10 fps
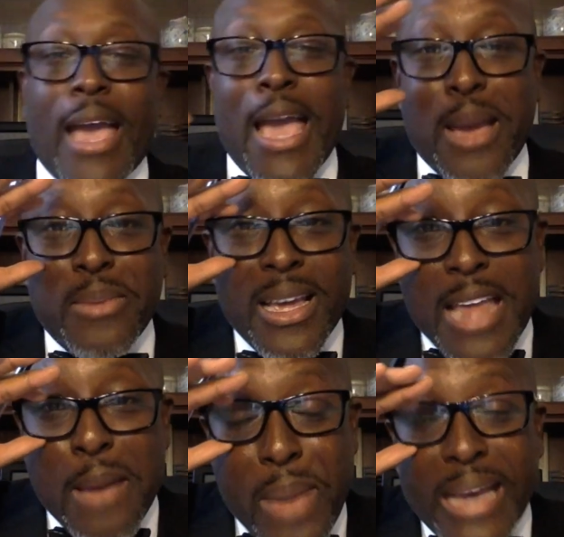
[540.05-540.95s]
game
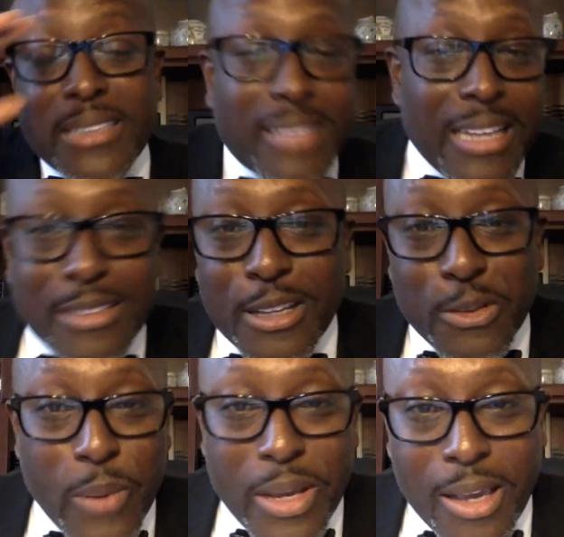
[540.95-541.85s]
that makes sense
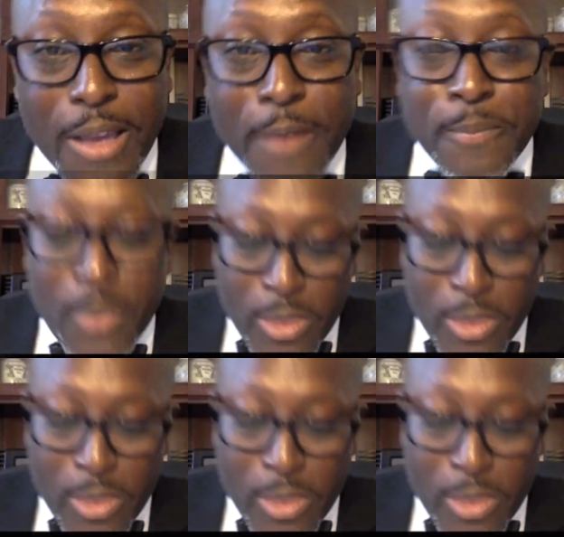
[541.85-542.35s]
this weekend.